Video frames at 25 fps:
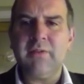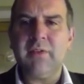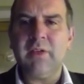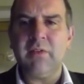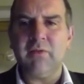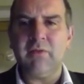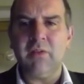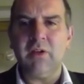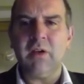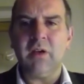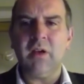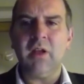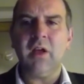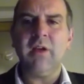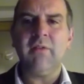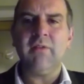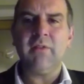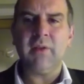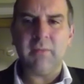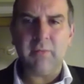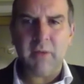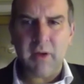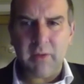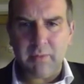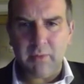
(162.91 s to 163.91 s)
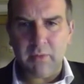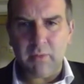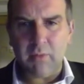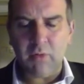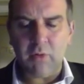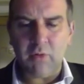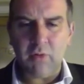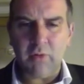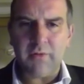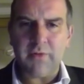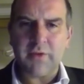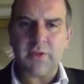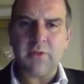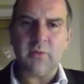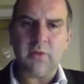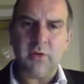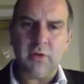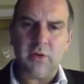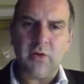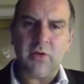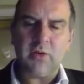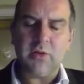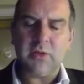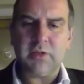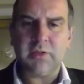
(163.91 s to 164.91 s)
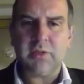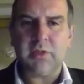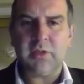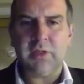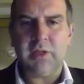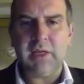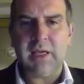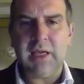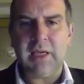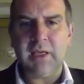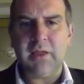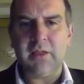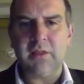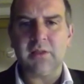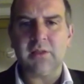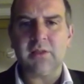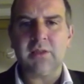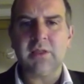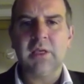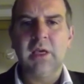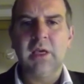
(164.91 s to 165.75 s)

in real life, and it might be more obvious when you look at certain angles.